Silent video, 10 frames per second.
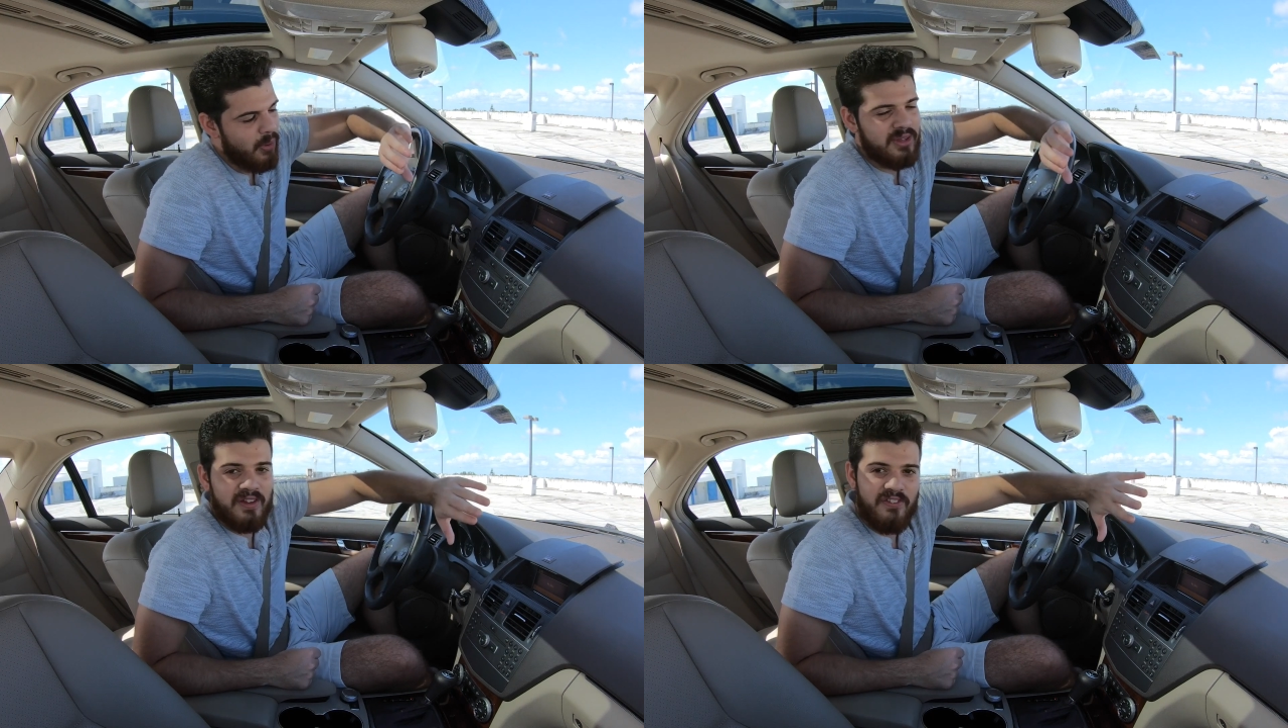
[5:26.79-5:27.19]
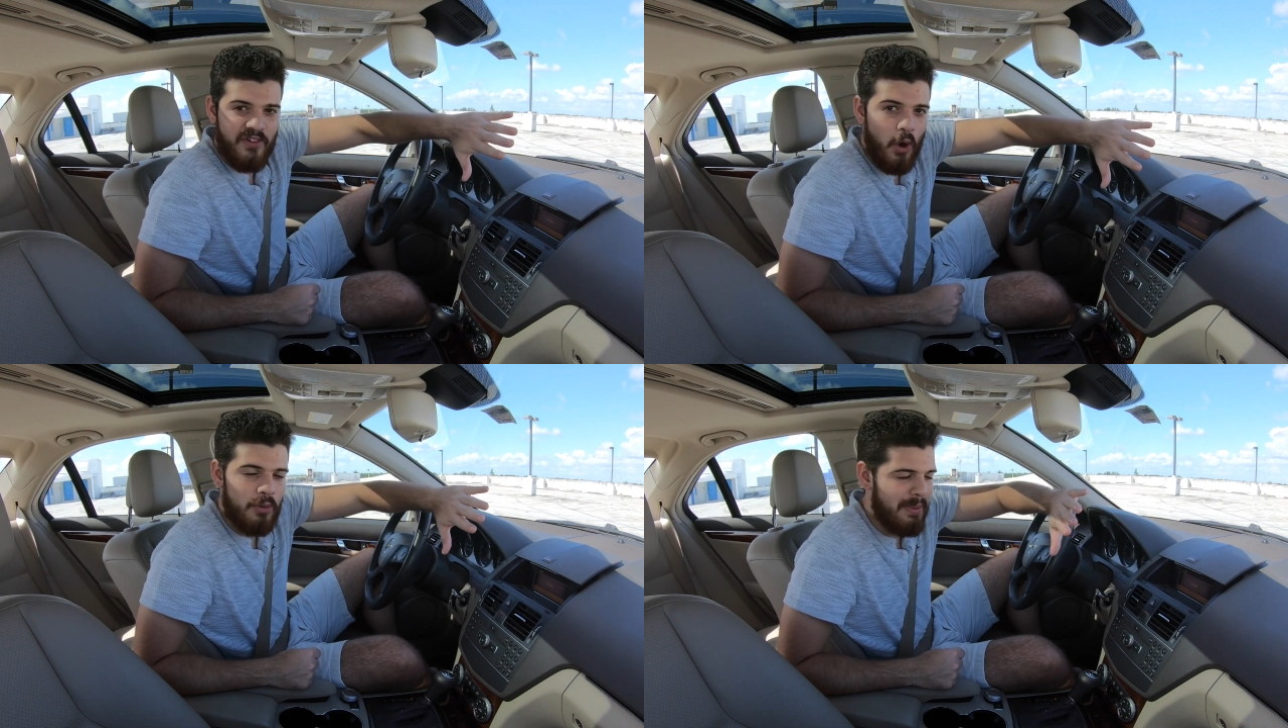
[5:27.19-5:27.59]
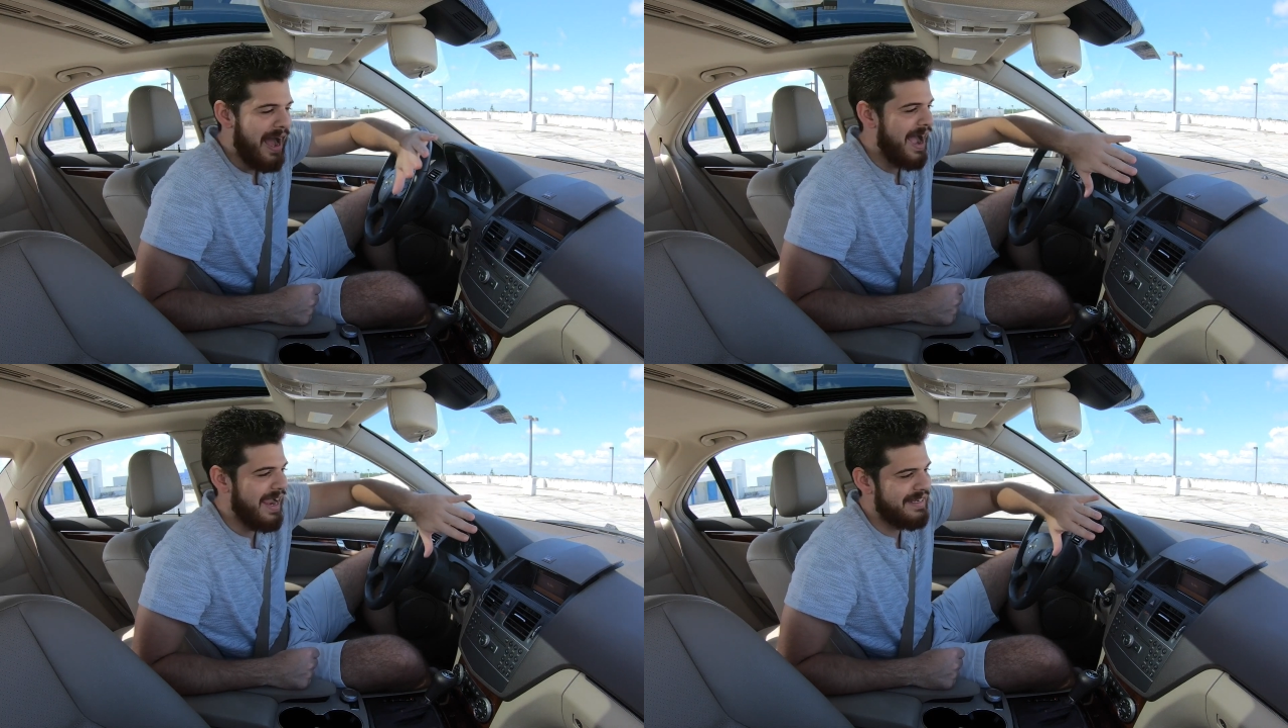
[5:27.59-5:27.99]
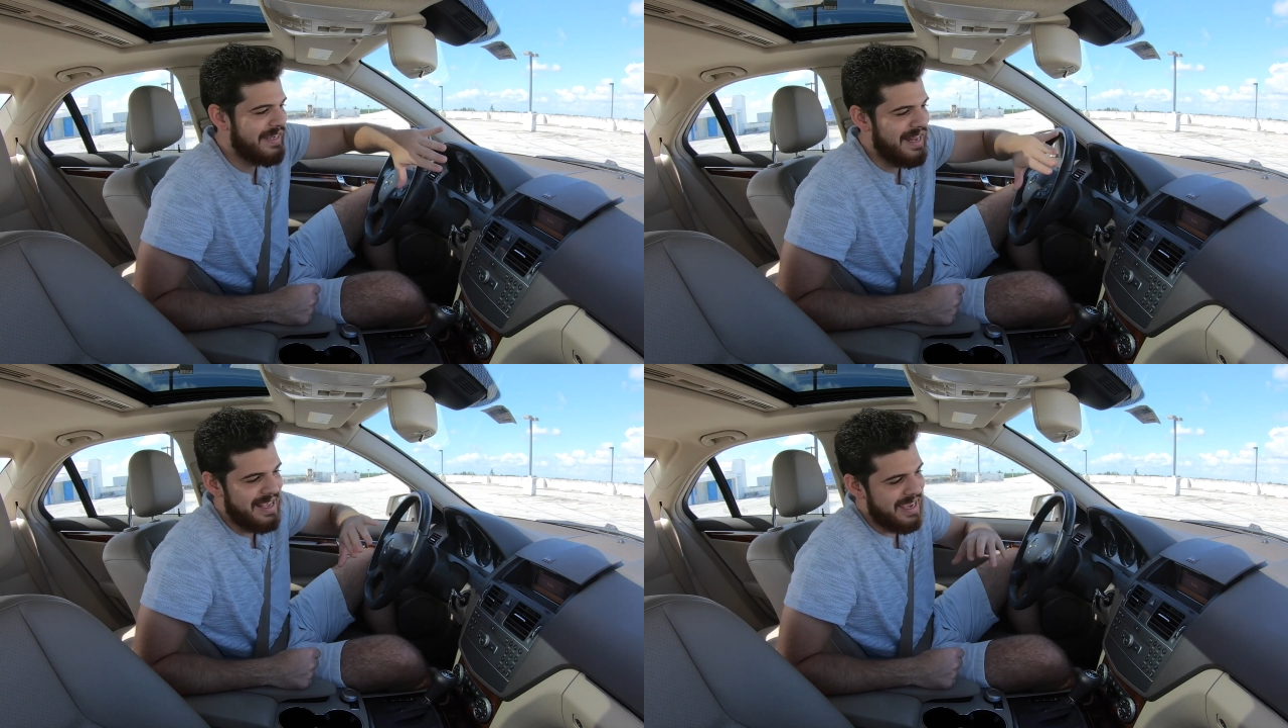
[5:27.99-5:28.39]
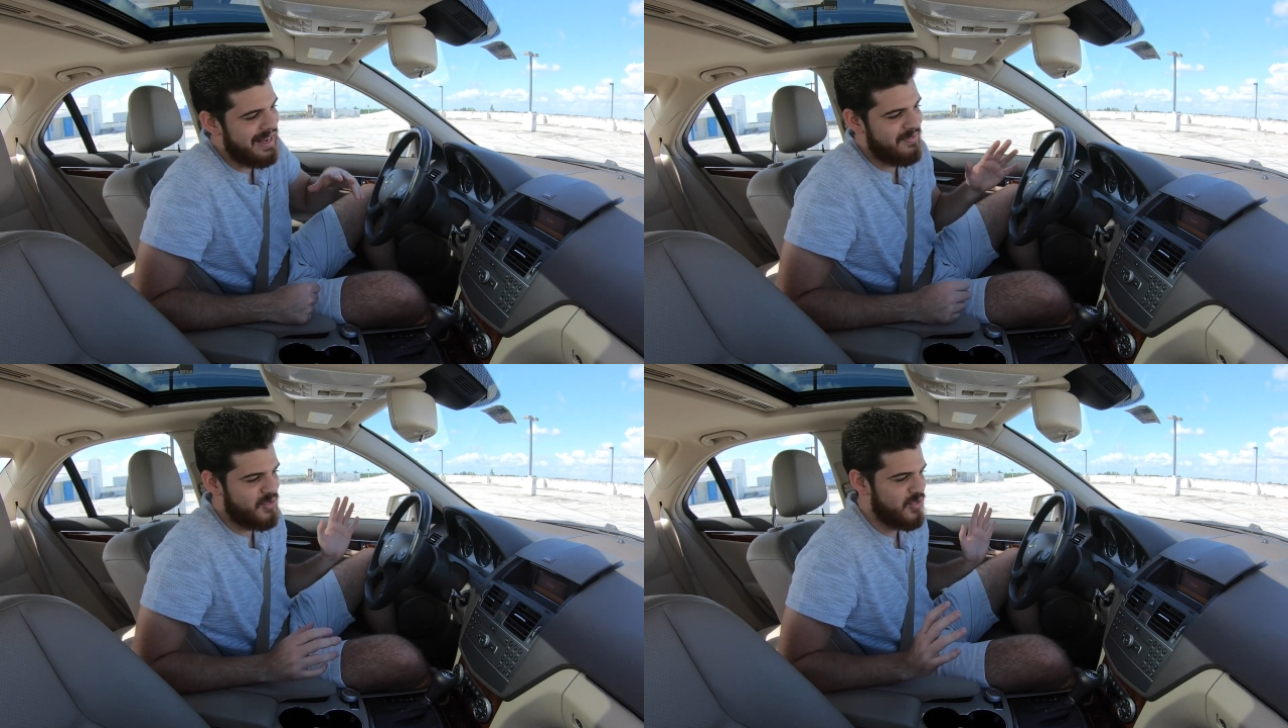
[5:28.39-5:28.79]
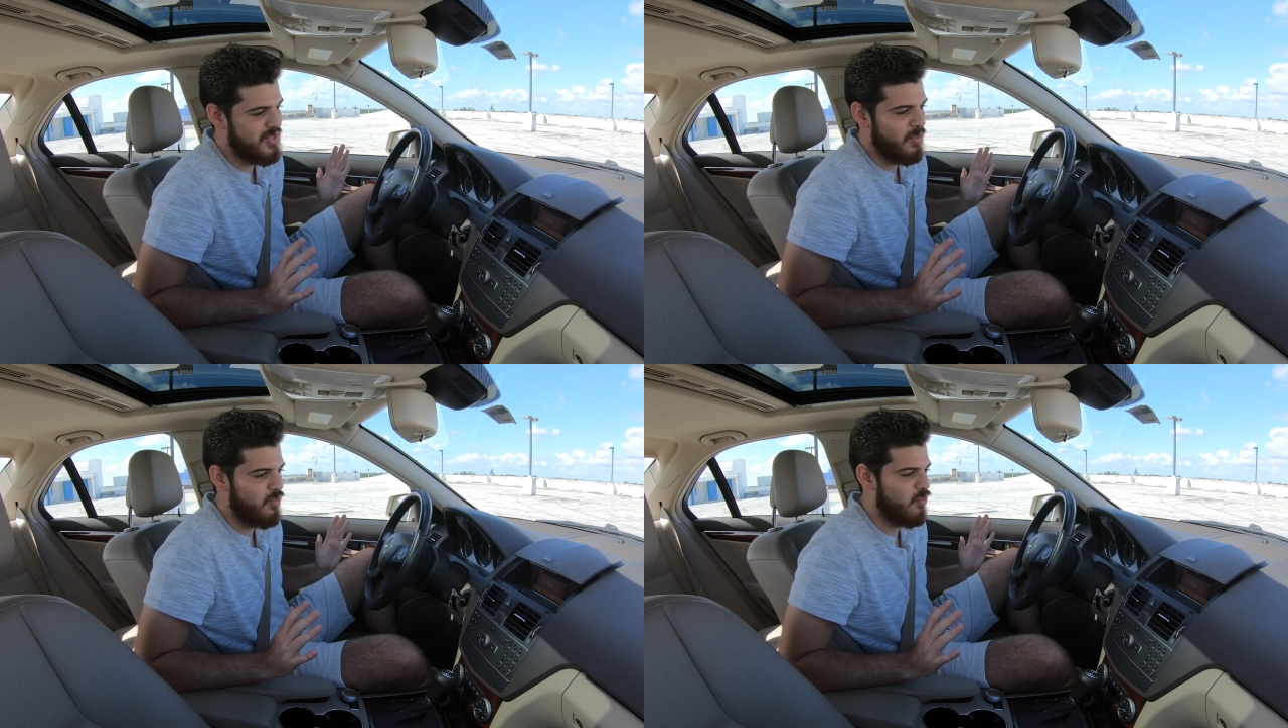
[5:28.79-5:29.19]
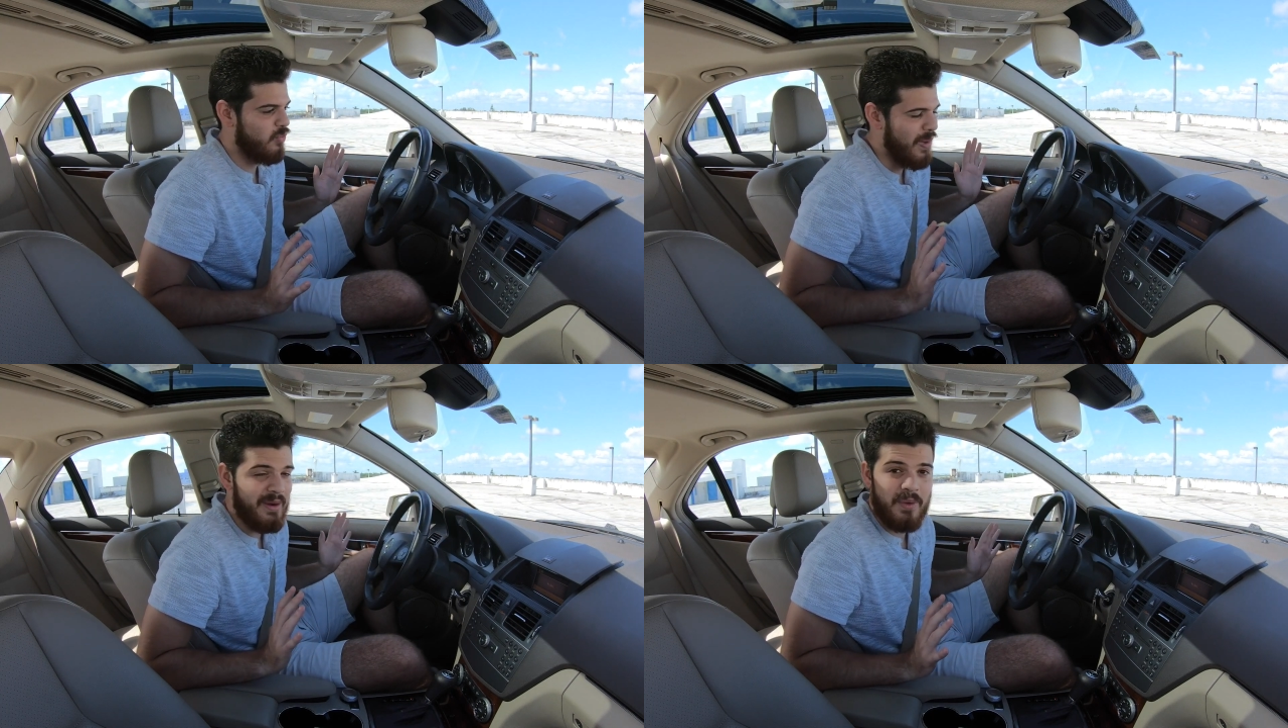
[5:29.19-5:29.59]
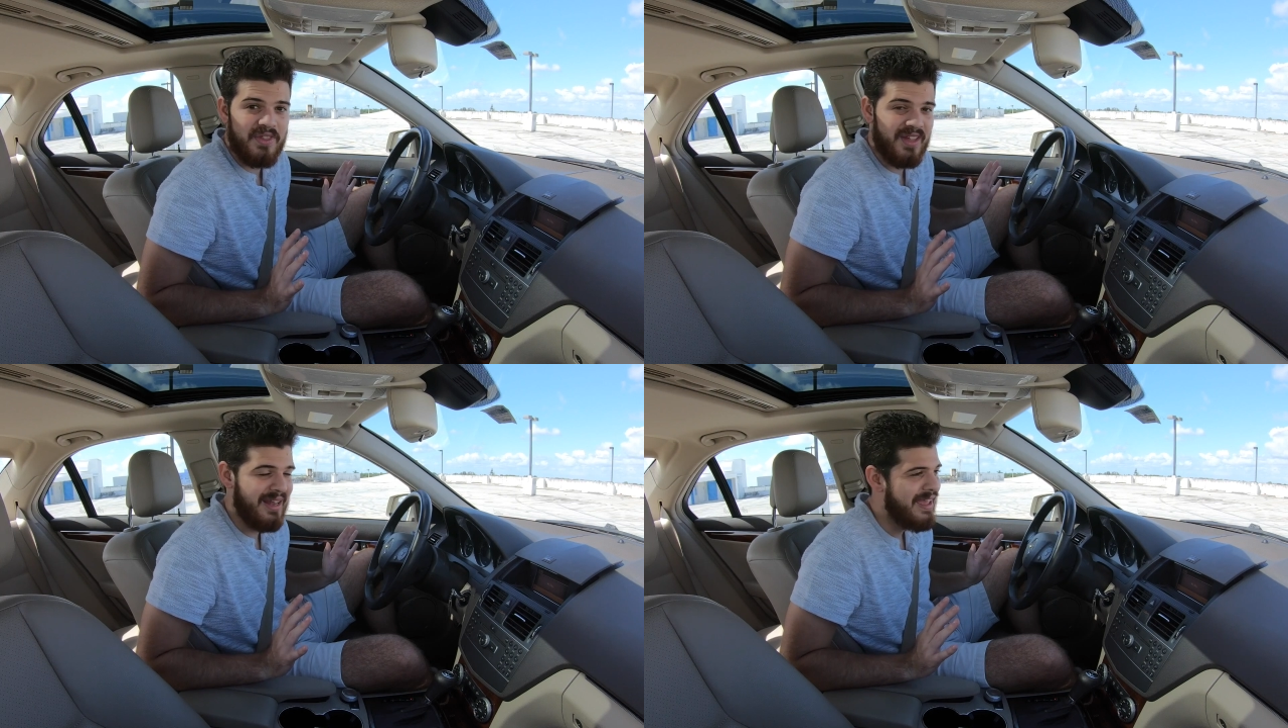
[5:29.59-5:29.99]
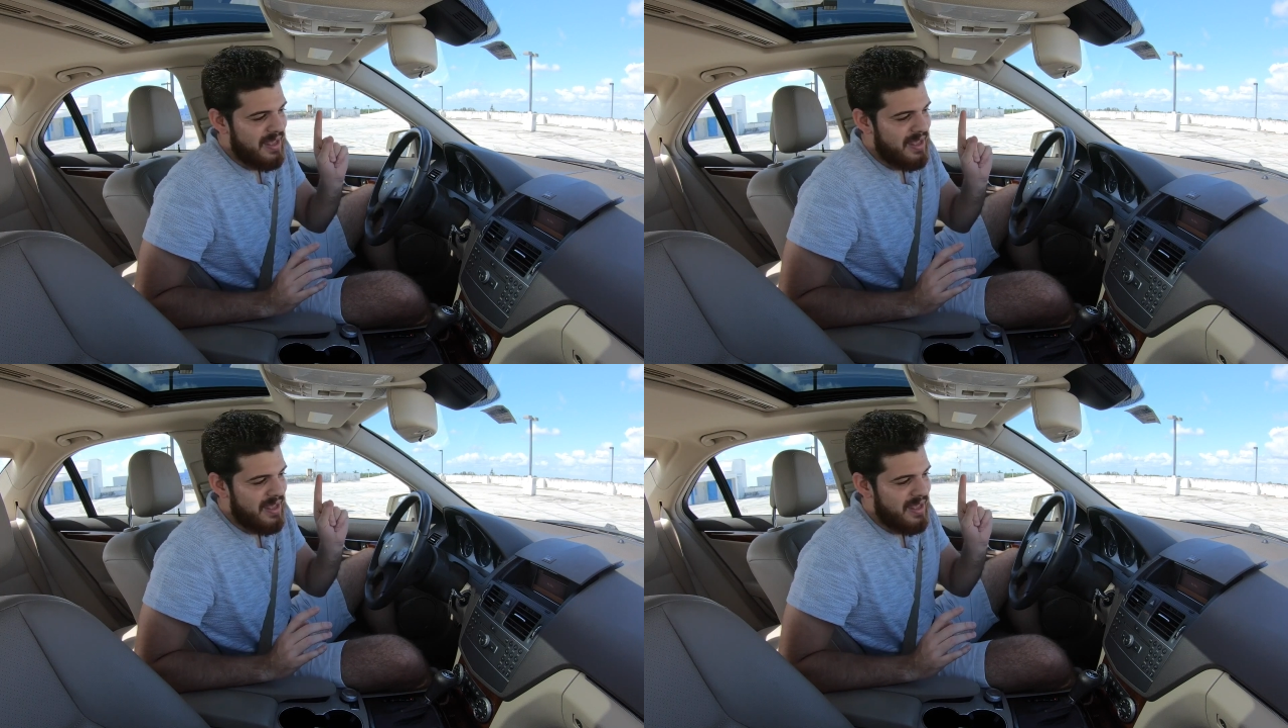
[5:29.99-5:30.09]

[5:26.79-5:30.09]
put the phone behind it and kind of just went with it.